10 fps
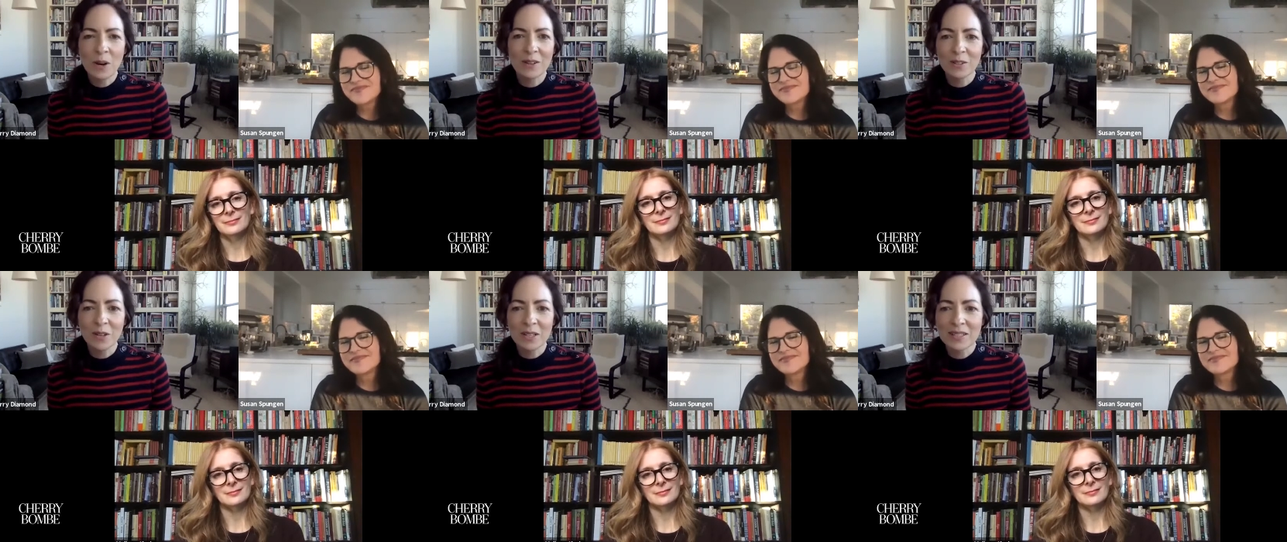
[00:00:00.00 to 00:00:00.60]

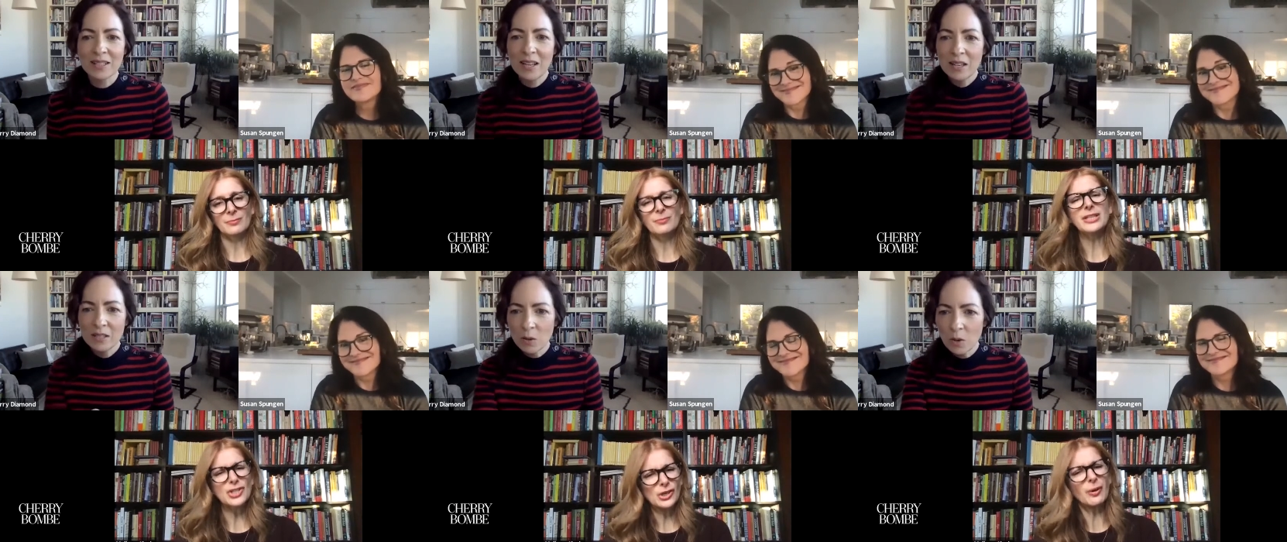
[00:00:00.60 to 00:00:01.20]
Speaker 1: cracker crust.
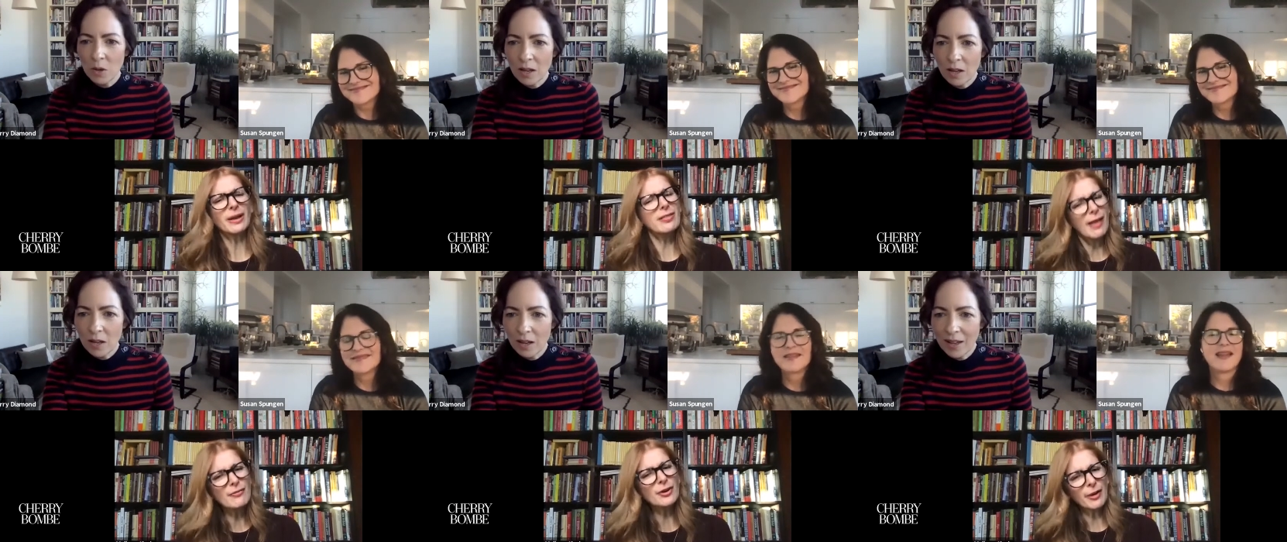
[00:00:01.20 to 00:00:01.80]
Speaker 2: Me too. I
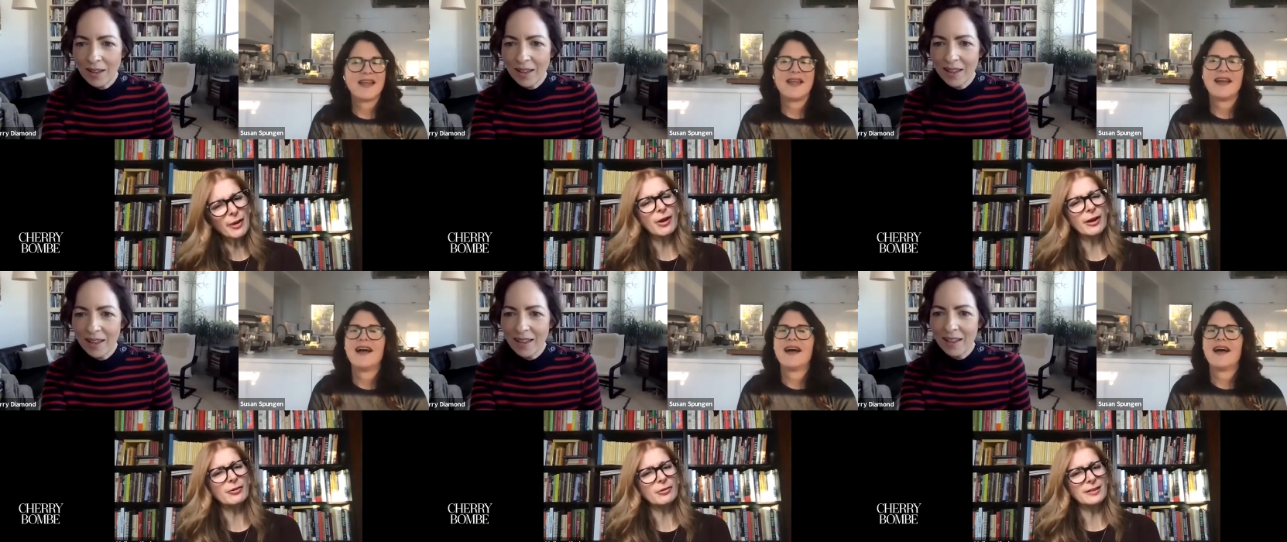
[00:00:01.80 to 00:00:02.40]
love a graham
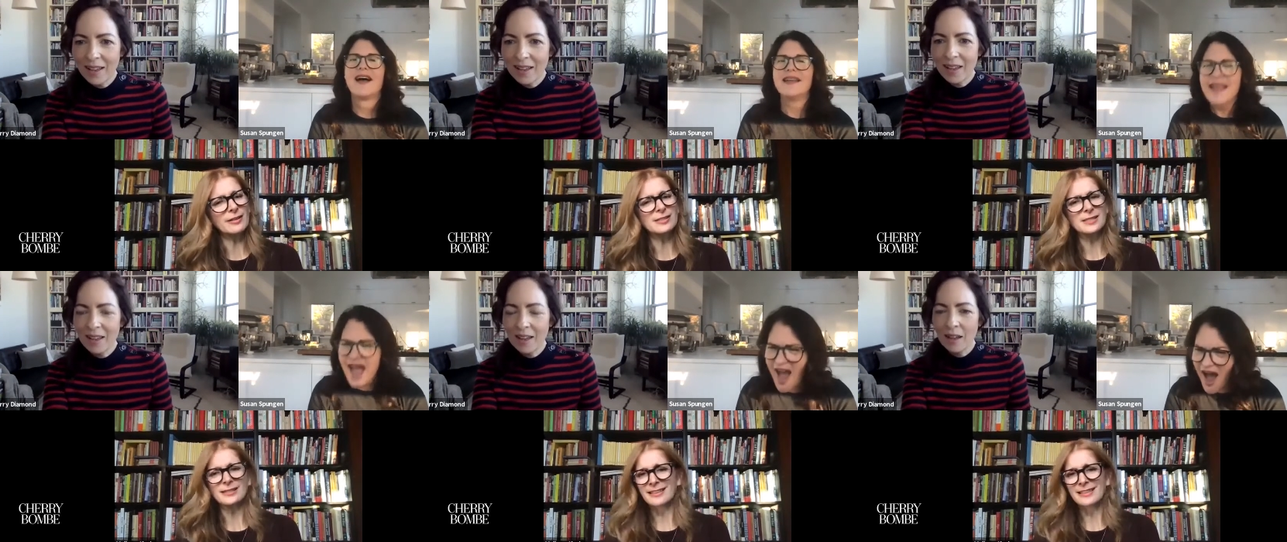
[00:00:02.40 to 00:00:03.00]
cracker crust.
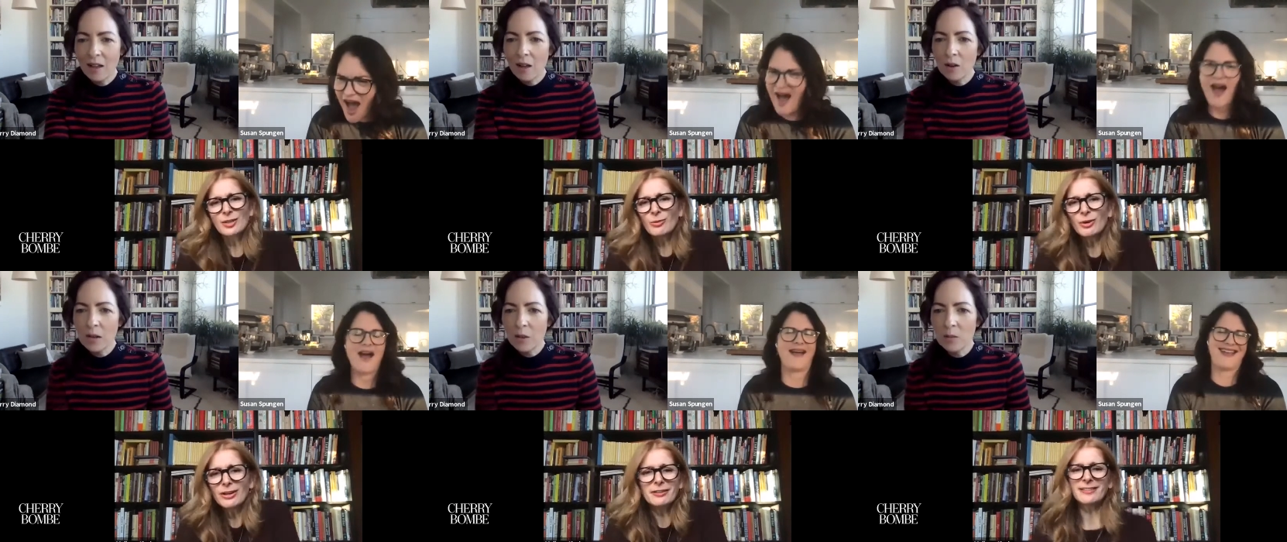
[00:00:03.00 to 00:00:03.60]

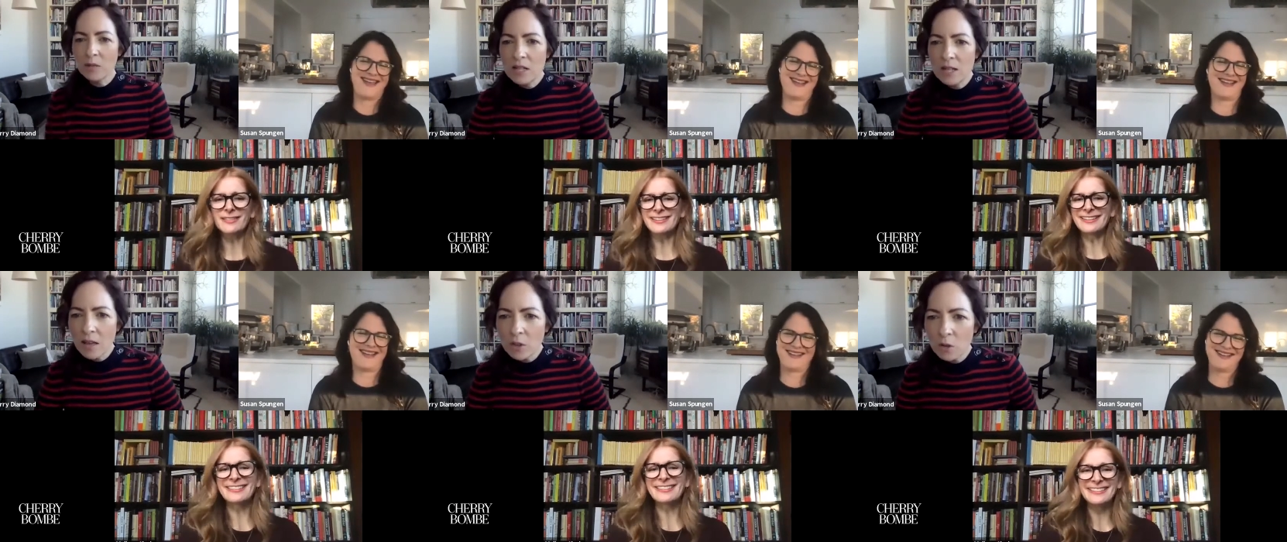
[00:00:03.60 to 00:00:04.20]
Speaker 1: Yeah. So we have
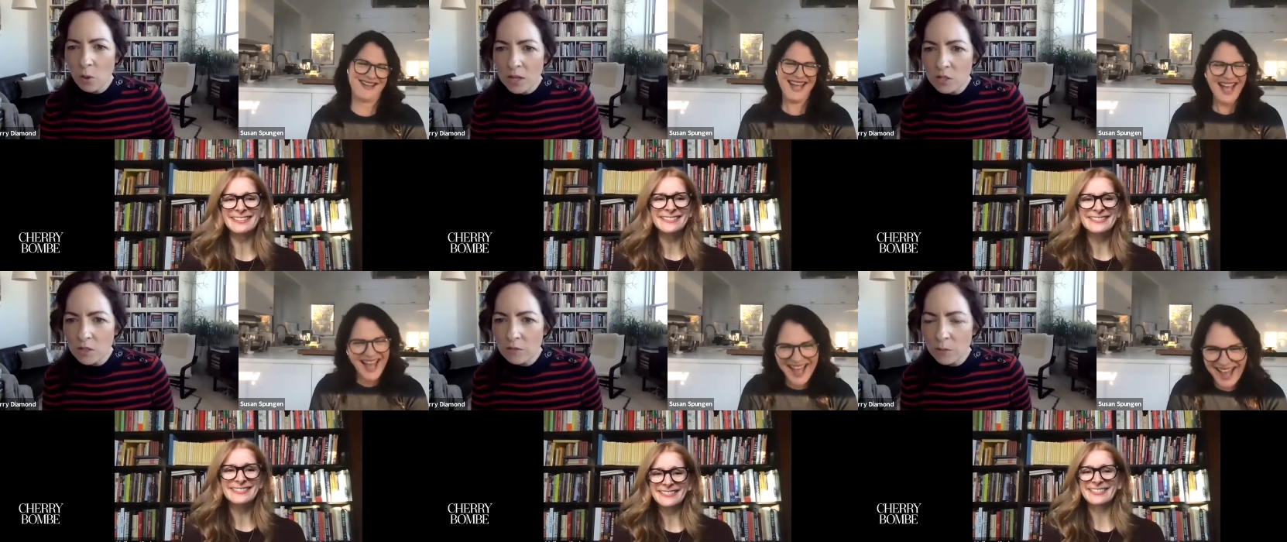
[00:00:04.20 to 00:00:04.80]
another
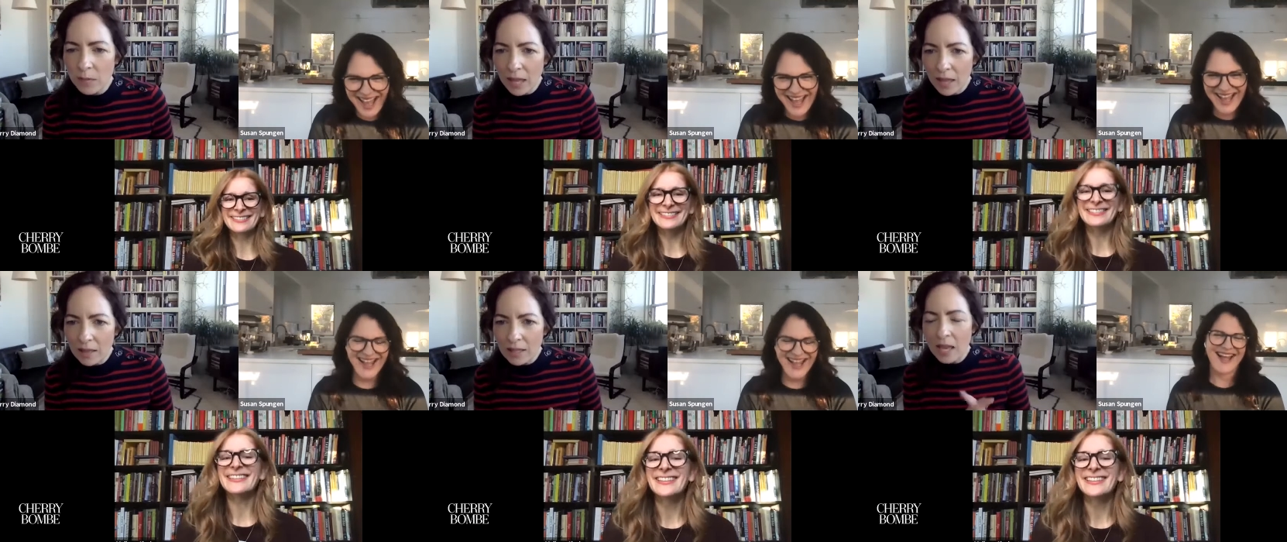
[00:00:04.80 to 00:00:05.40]
question from
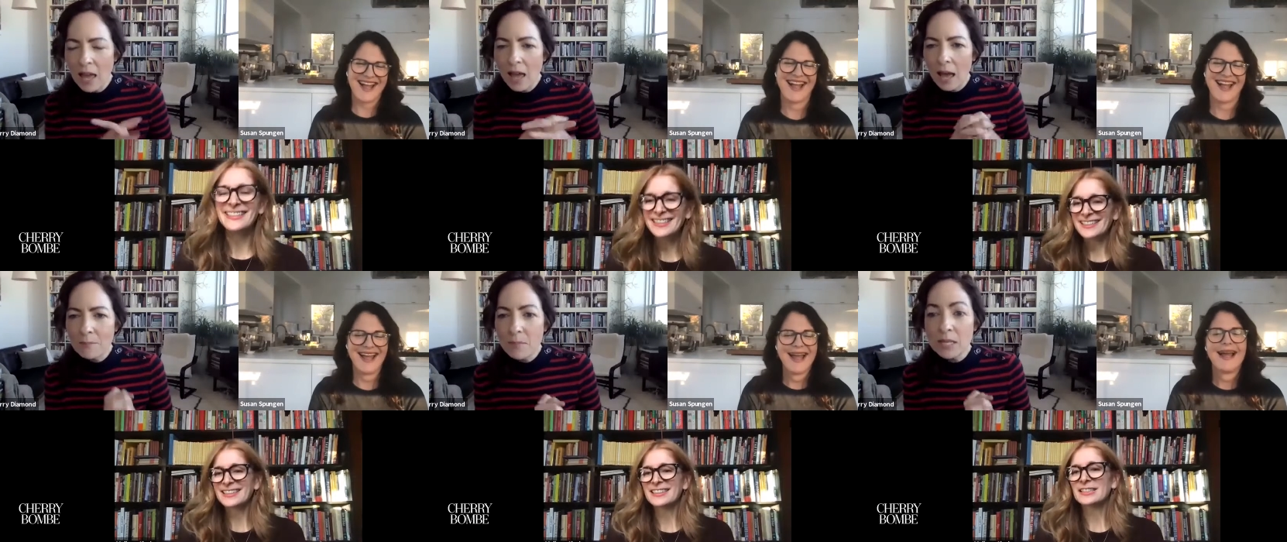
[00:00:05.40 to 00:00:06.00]
Kelly.
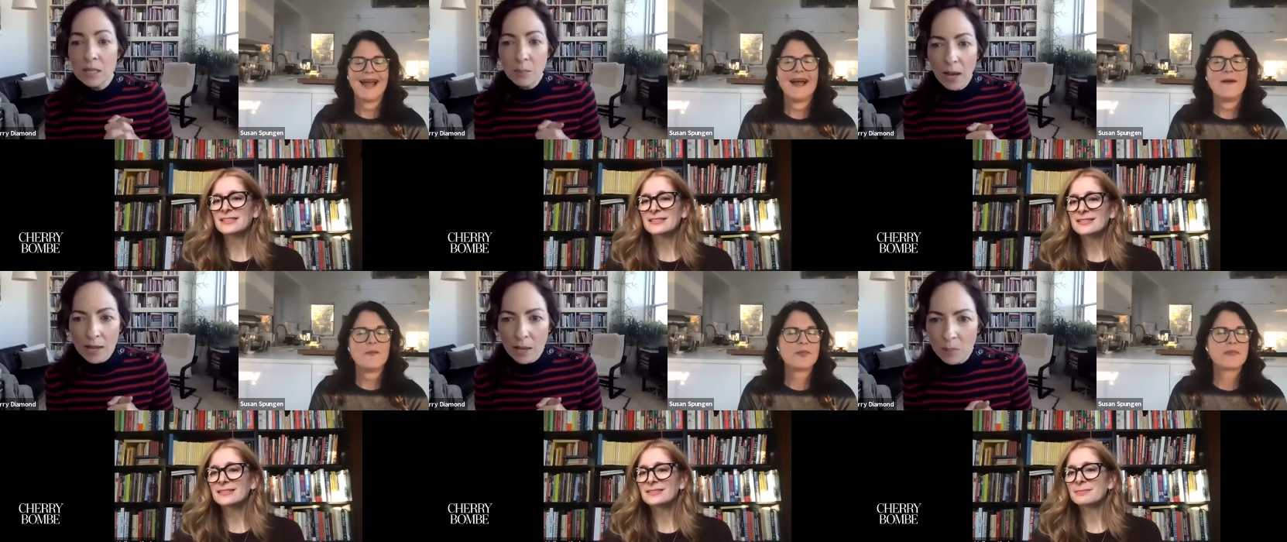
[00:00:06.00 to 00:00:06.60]
I missed the
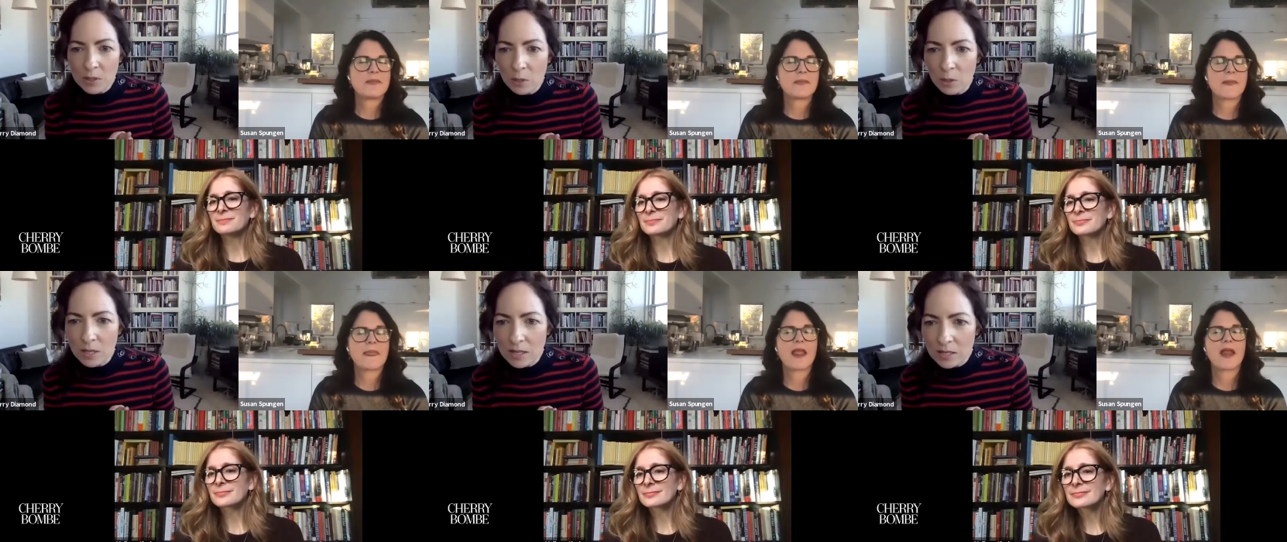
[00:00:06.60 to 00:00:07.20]
pie
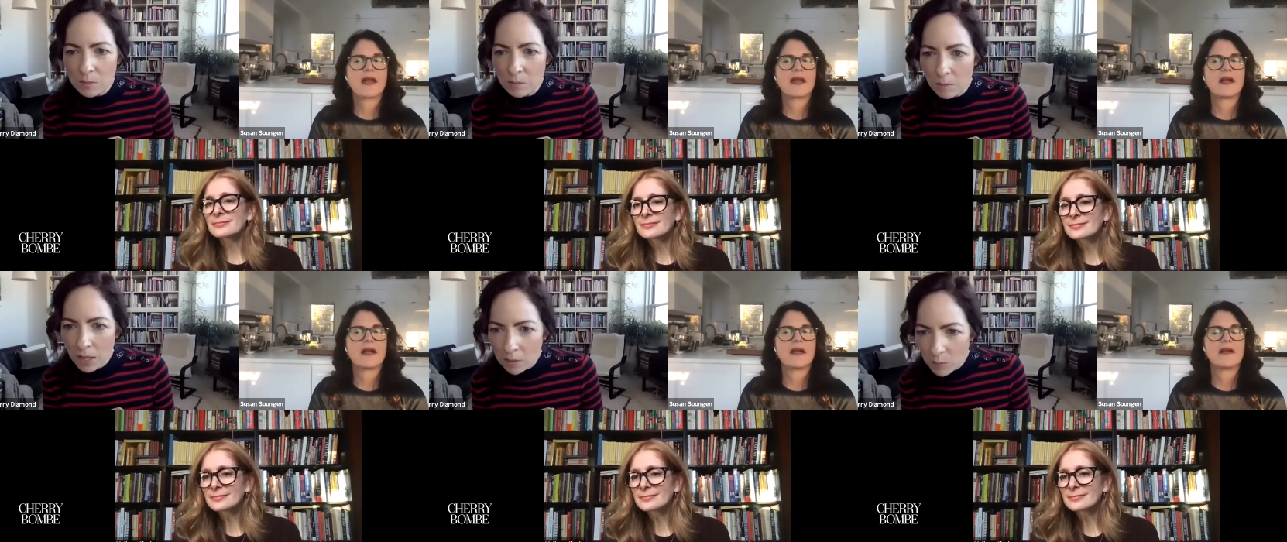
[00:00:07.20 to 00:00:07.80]
episode and this
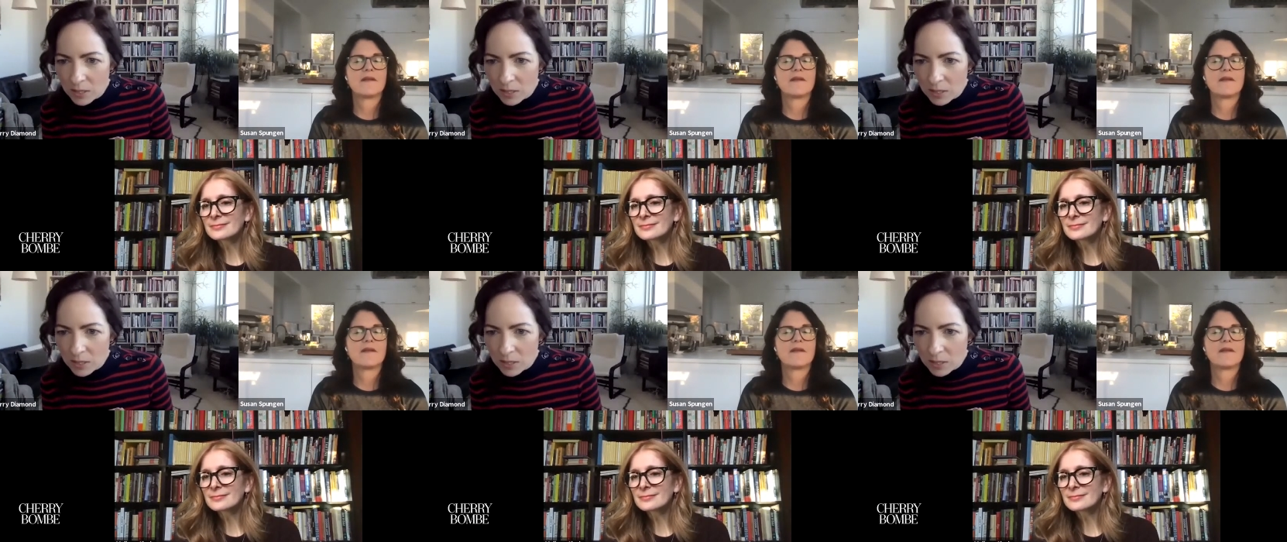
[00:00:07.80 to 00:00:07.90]
might have